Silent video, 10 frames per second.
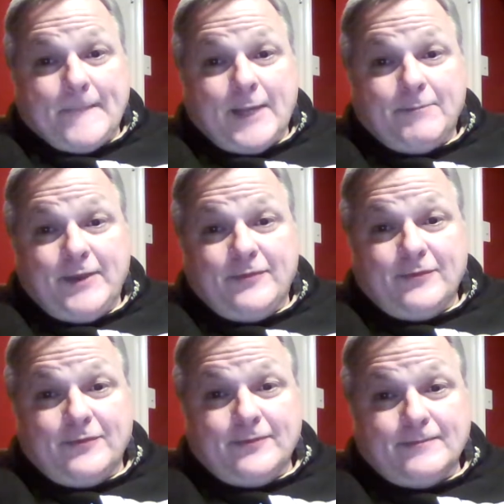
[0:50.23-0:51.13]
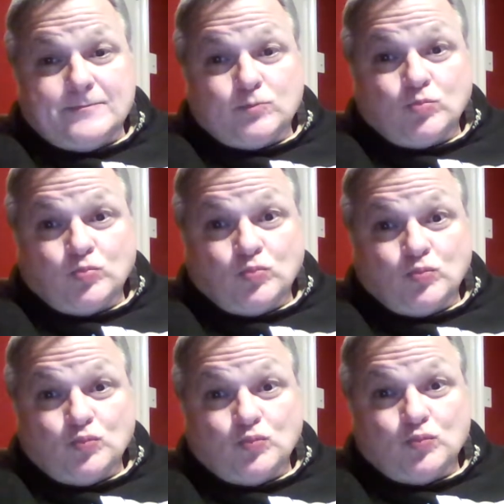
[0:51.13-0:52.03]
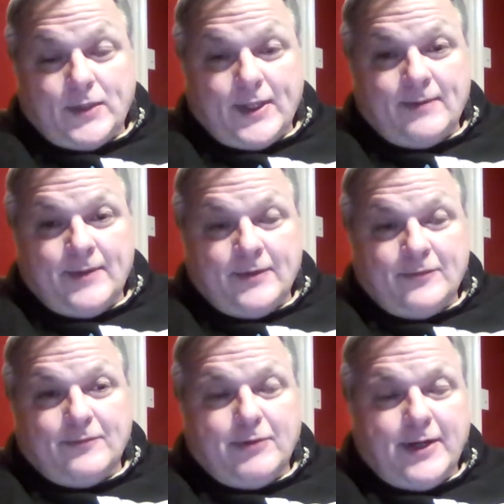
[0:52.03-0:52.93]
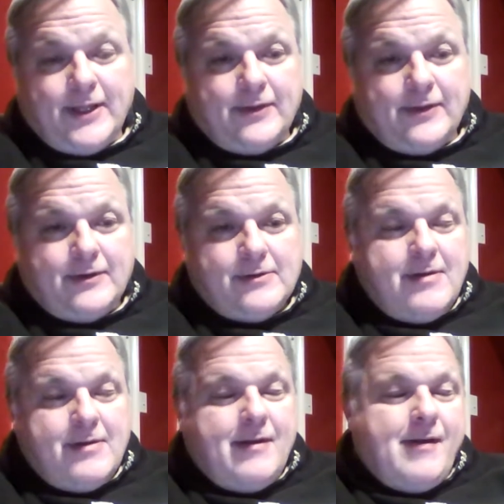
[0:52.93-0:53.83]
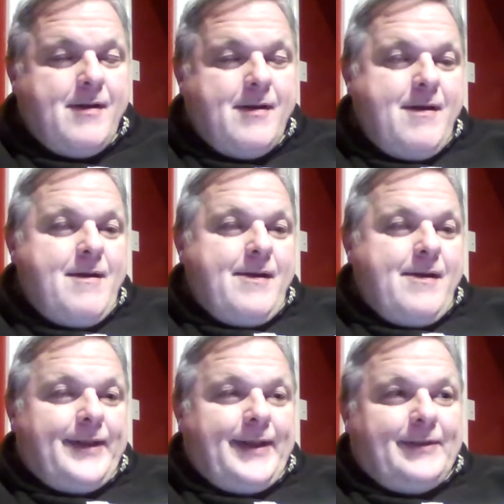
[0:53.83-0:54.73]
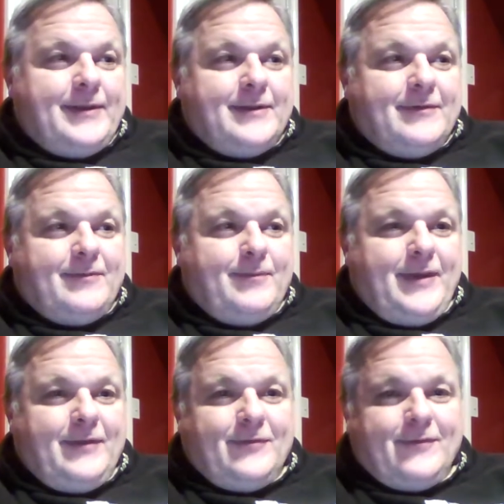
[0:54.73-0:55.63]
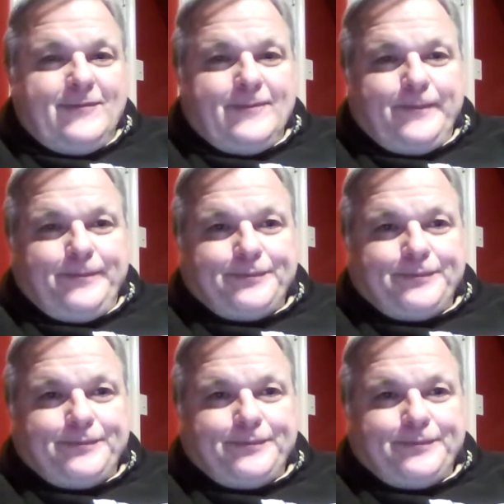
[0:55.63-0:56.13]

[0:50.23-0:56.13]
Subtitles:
Pieces. Had a mental break there. Yeah, they did this Pieces.